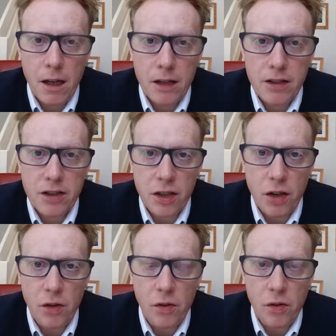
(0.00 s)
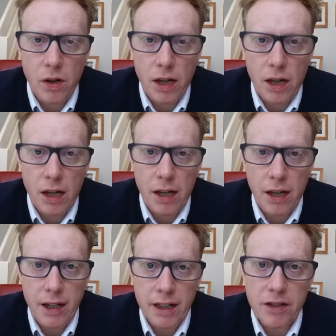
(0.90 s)
So
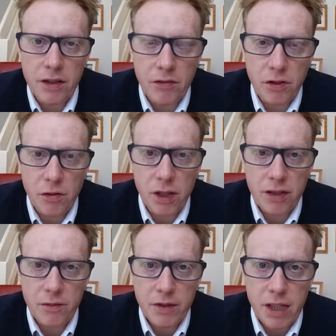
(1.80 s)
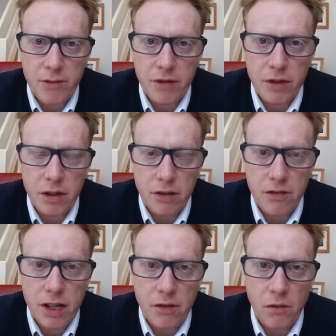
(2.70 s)
it is going to require some time for you to do that.